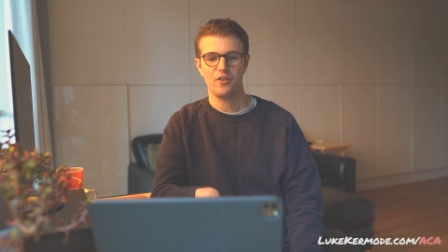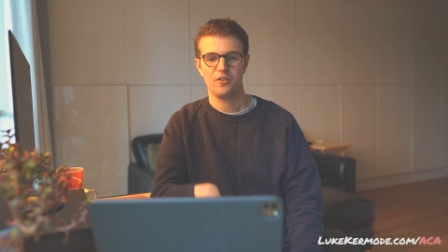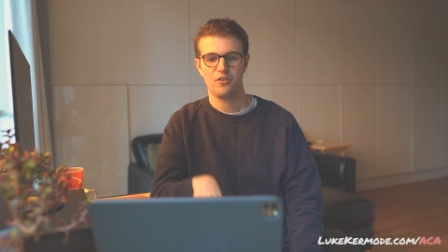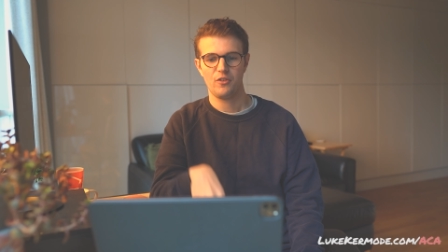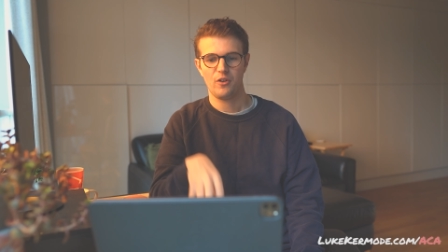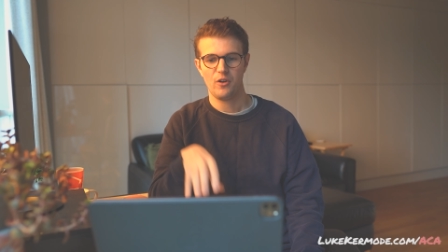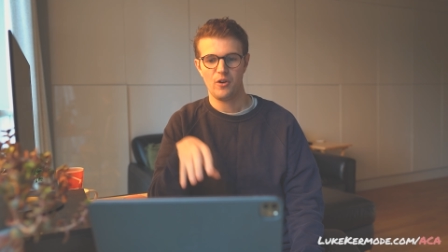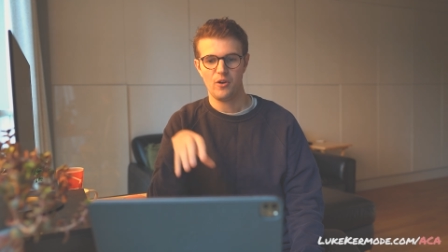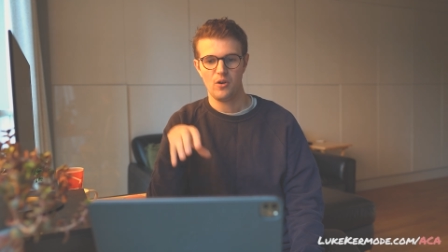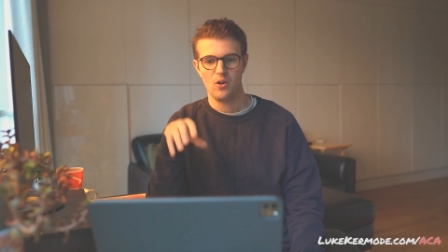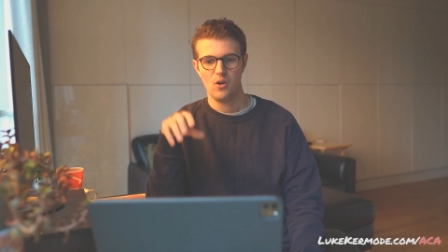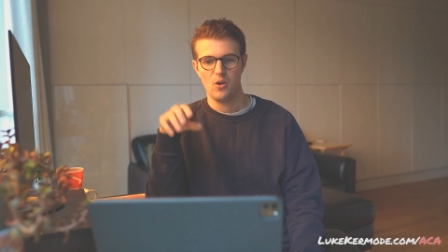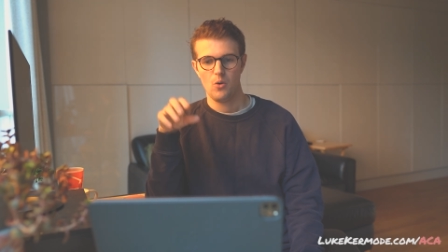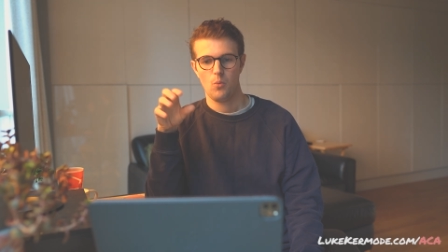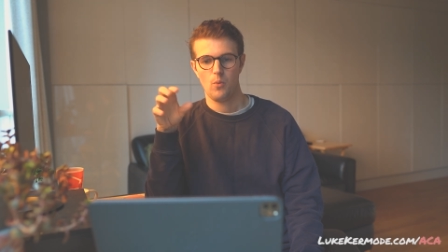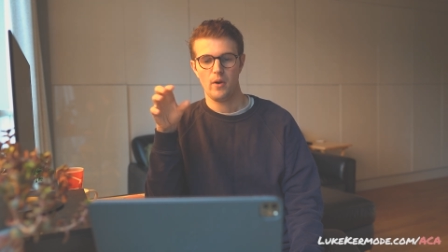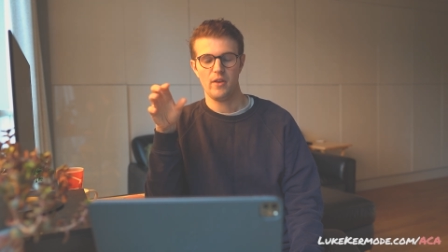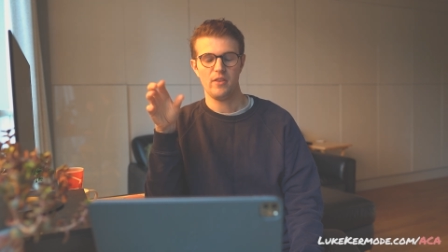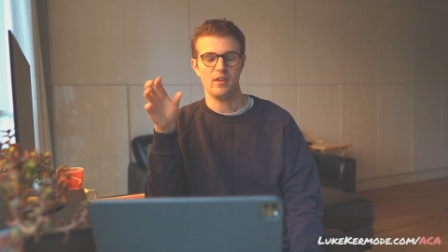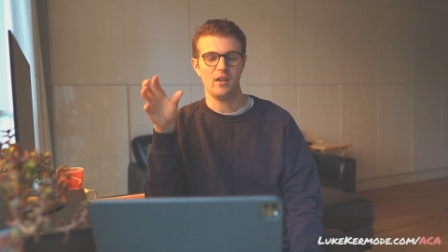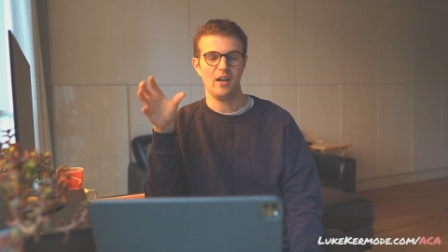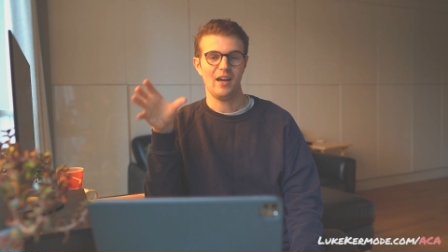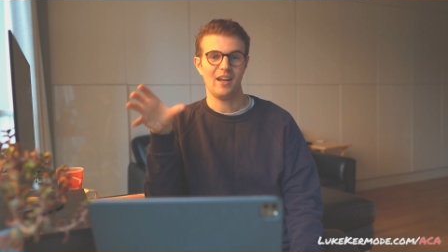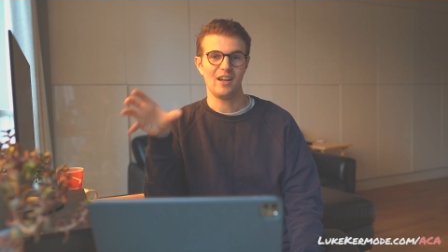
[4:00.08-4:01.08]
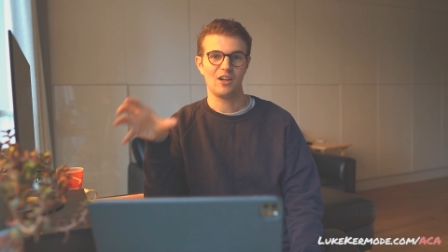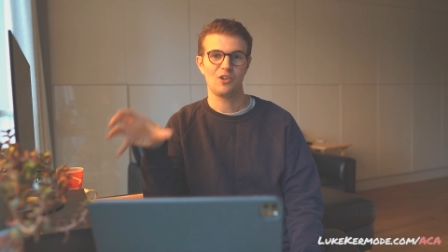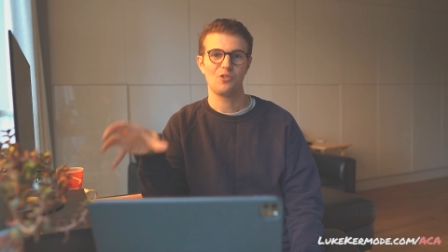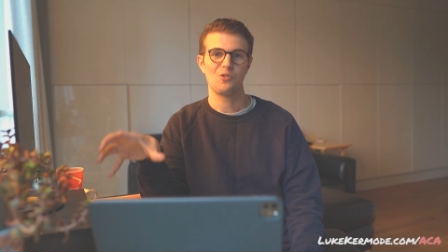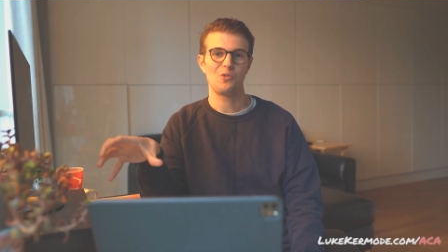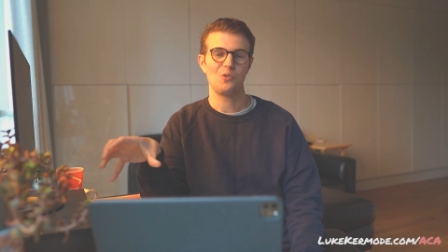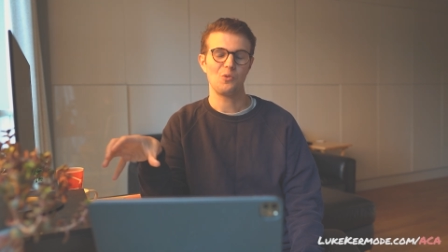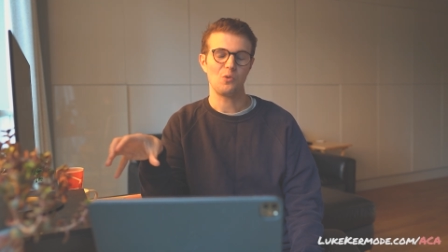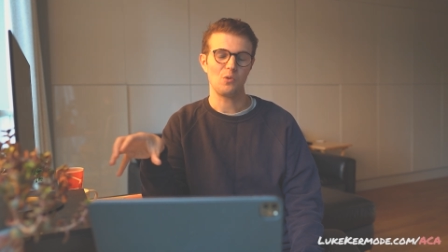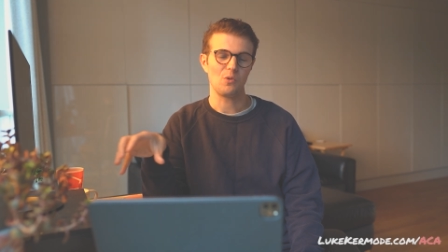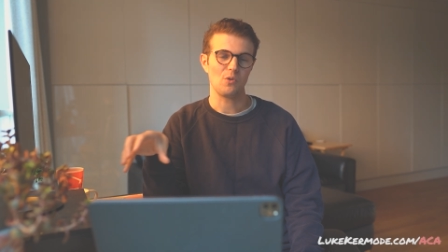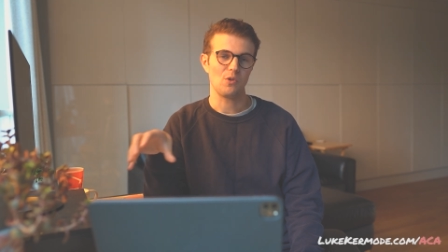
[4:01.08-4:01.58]
through whether an
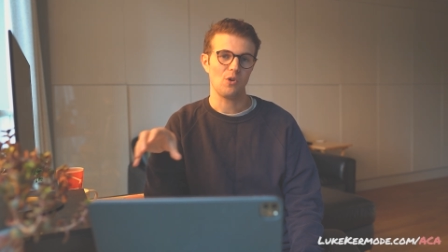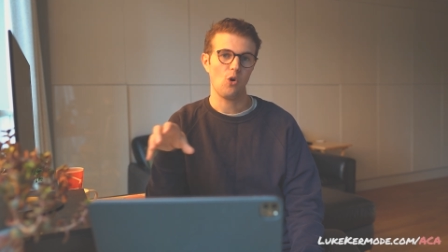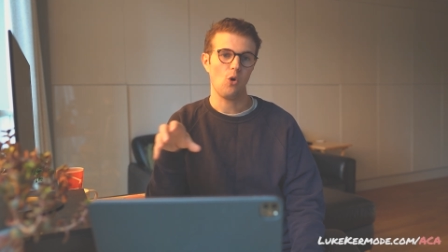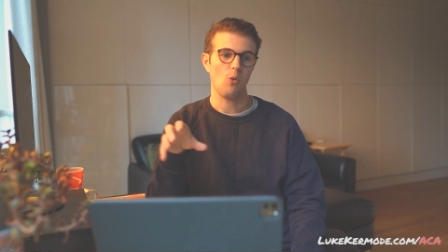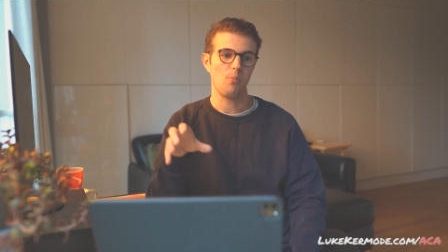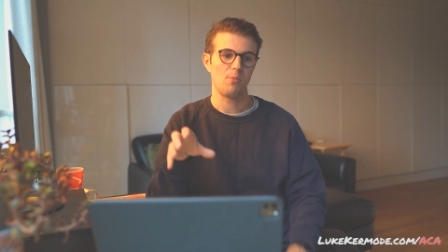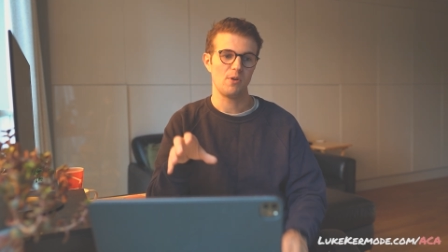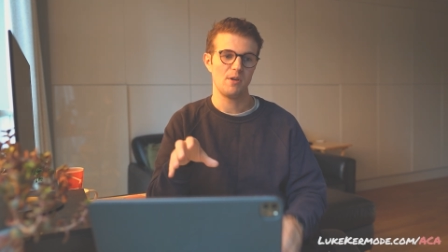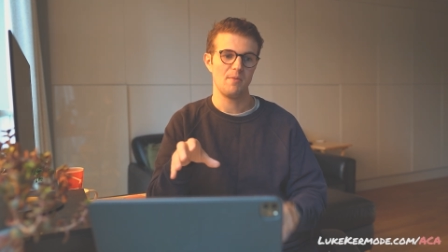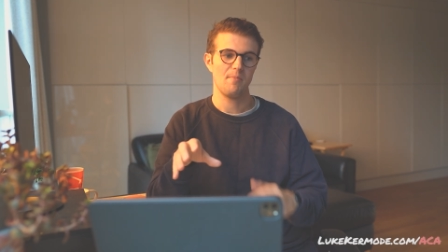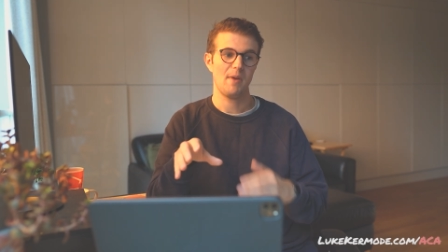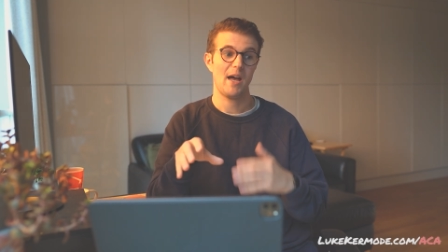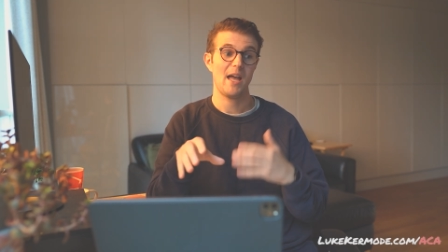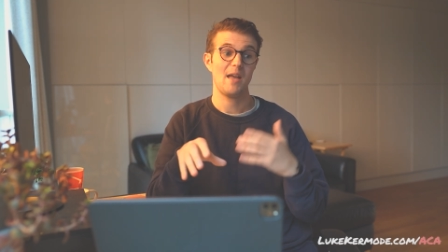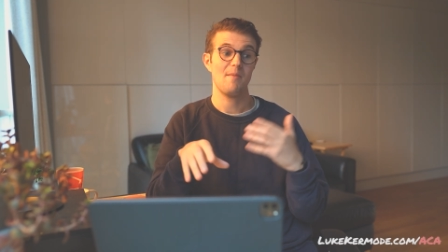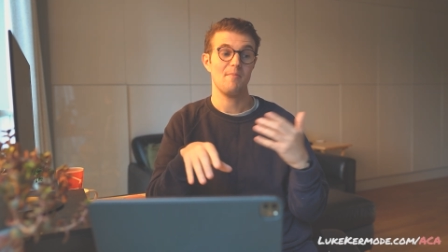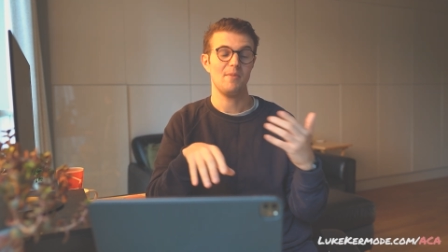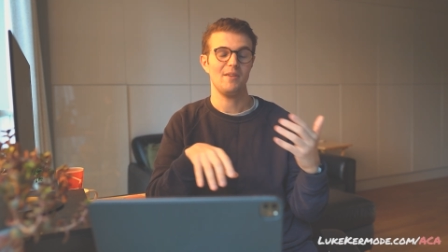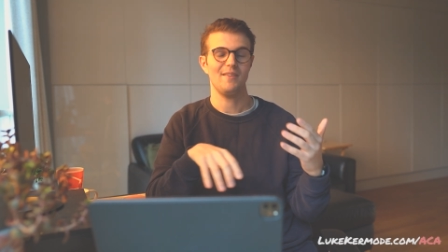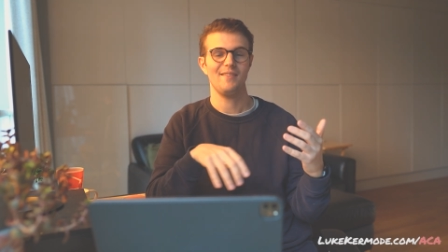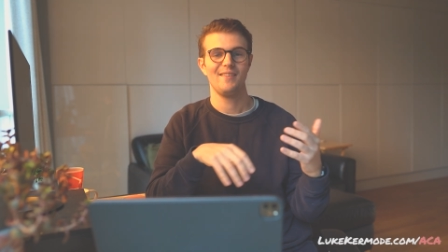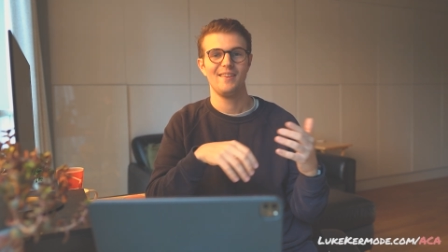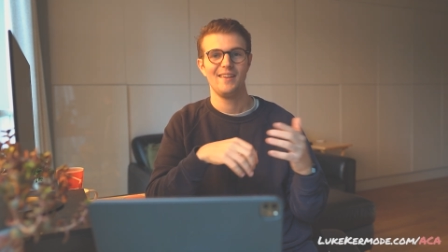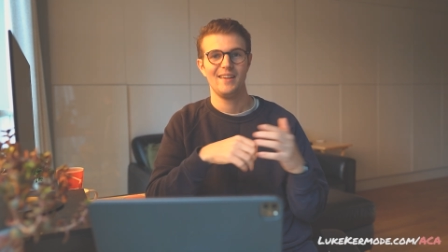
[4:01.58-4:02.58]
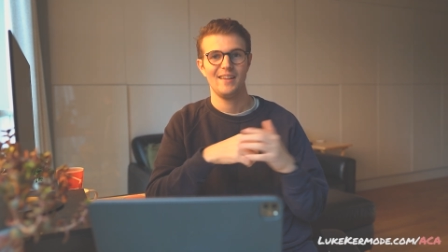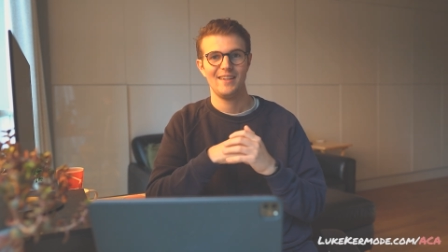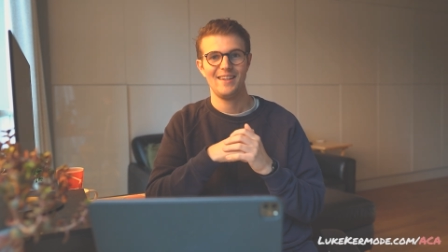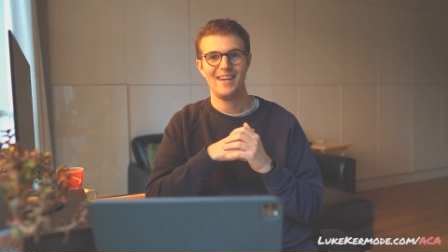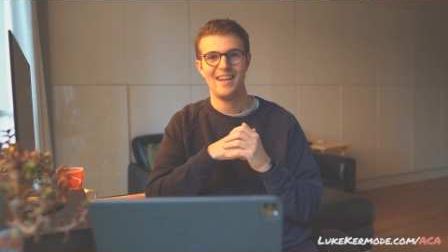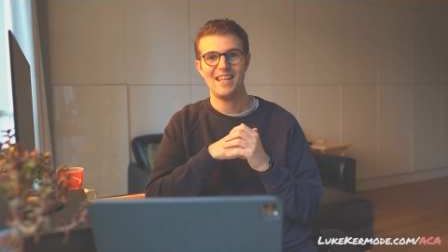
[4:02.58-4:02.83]
accrual or prepayment